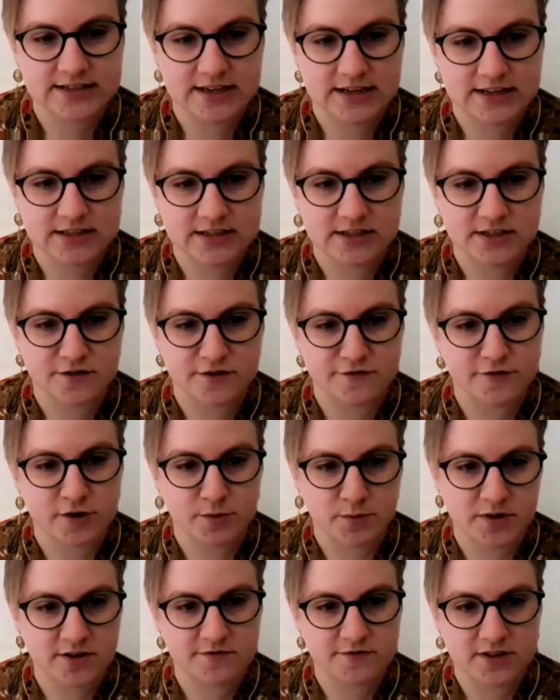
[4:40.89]
cases
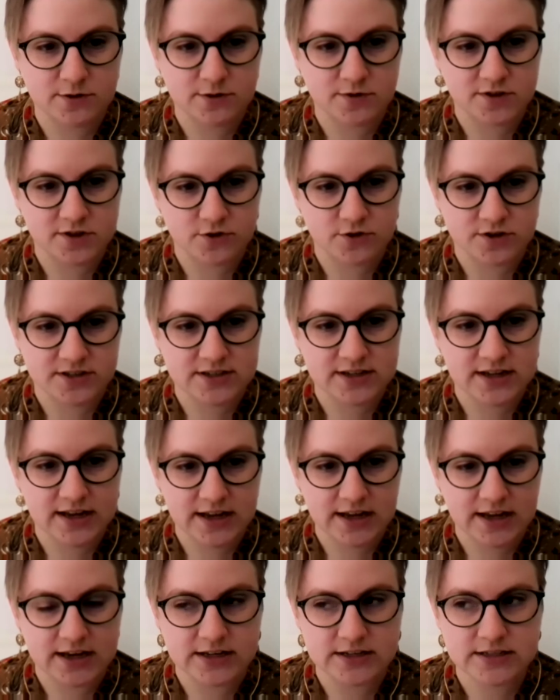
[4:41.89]
affirmatively with
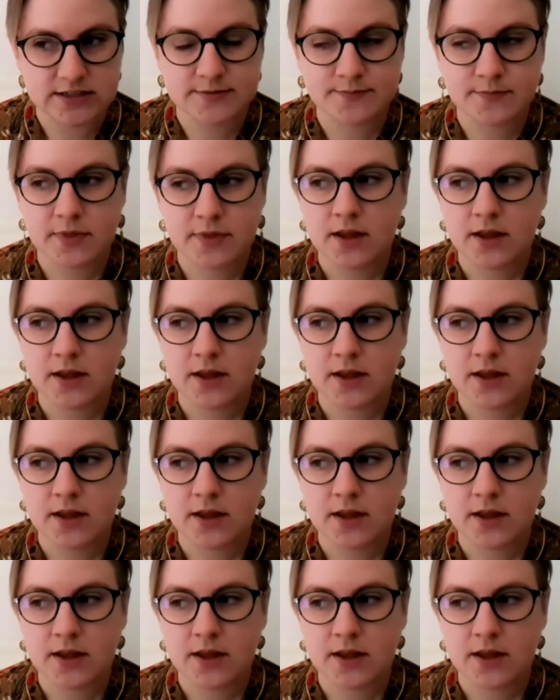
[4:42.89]
USCIS,